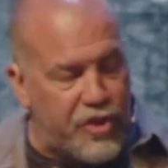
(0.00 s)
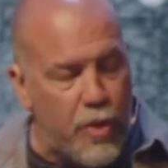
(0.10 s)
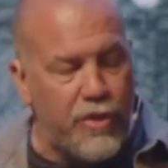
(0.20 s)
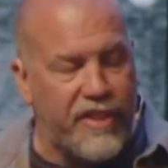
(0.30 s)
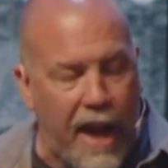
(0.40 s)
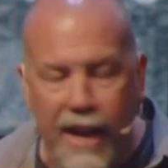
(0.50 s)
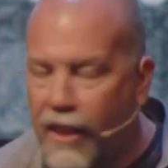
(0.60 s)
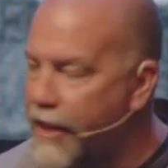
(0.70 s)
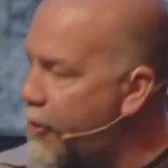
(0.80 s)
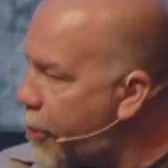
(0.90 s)
tightly
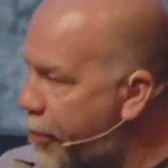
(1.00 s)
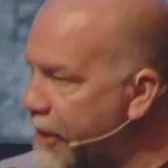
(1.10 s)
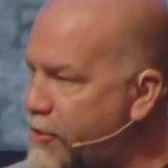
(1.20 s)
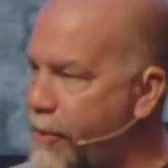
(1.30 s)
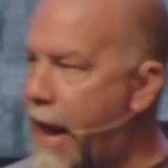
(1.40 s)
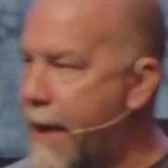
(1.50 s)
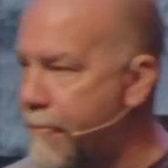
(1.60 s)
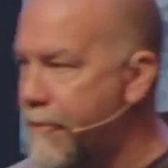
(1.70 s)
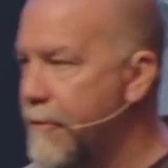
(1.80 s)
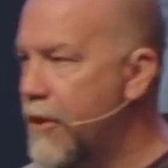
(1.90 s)
to the things we have.
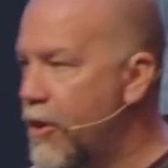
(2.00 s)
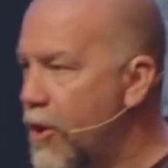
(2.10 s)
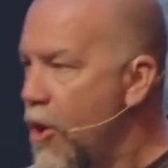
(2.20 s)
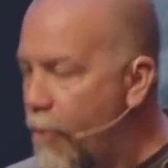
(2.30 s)
We,